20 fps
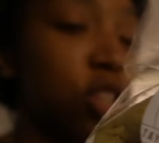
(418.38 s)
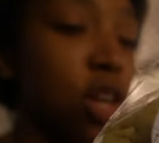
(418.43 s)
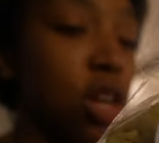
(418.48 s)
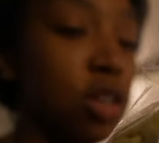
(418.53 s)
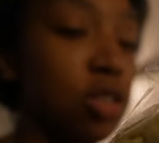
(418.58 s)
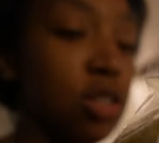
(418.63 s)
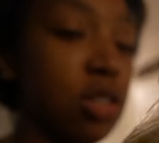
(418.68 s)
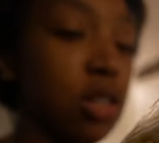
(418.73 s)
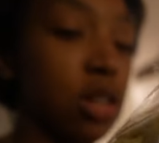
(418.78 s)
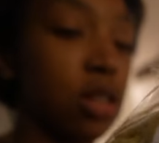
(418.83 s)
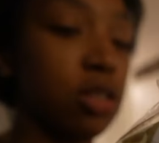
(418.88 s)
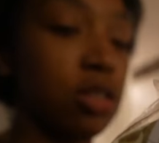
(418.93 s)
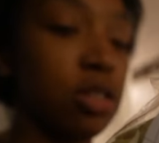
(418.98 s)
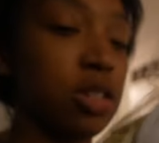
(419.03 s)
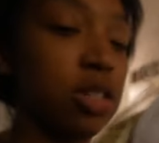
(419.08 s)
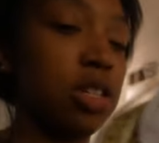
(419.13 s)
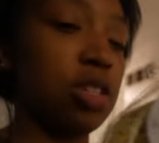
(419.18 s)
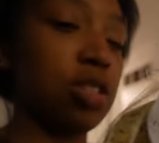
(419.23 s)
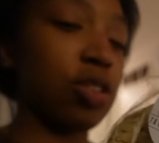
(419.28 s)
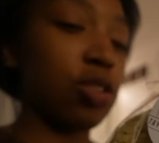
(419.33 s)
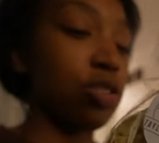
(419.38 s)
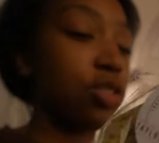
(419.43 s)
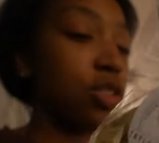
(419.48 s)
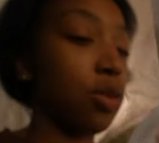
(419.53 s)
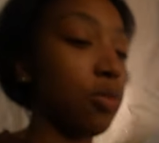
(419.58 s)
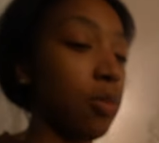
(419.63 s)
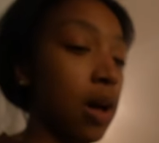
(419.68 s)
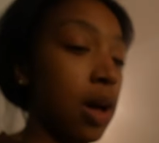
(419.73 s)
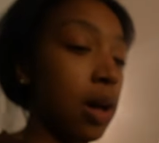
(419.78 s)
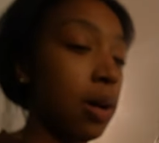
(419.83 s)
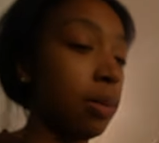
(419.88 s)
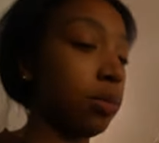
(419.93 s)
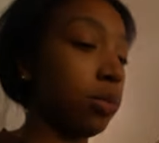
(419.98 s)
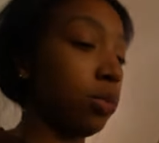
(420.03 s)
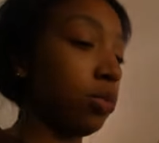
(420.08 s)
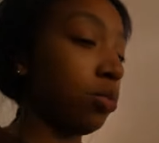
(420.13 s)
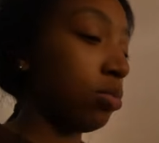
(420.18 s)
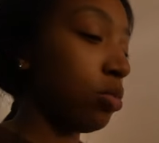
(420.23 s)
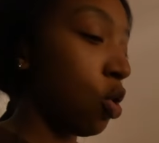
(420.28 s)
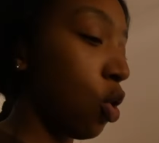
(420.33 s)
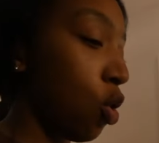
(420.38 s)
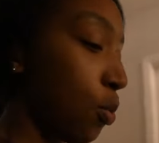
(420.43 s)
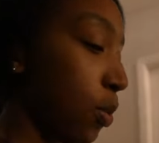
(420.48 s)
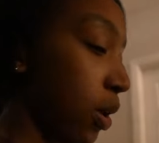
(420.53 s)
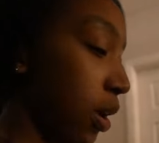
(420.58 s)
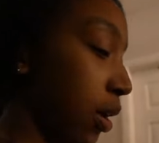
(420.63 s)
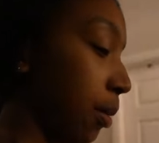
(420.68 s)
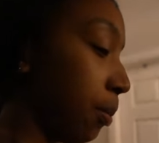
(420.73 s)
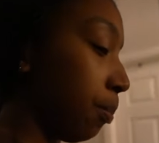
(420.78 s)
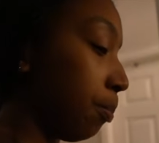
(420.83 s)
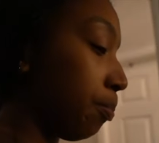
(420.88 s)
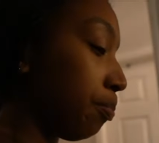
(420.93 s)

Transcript: shout out to Taylor because these cookies are bomb. Homemade.